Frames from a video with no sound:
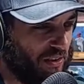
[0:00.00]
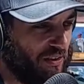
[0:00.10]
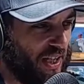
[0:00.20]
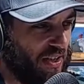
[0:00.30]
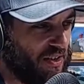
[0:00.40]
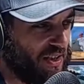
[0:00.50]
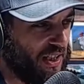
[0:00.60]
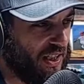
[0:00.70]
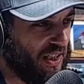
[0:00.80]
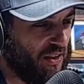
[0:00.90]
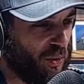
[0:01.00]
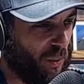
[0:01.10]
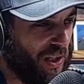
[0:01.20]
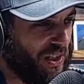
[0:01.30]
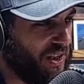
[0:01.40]
Kansas City and their
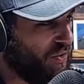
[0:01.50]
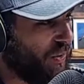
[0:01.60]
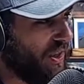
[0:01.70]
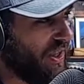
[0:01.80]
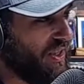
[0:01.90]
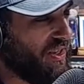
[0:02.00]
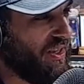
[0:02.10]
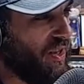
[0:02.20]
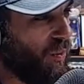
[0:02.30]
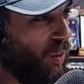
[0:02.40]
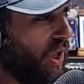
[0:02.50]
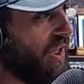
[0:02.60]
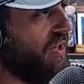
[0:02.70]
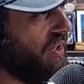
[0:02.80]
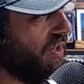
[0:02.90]
weakness really is, one,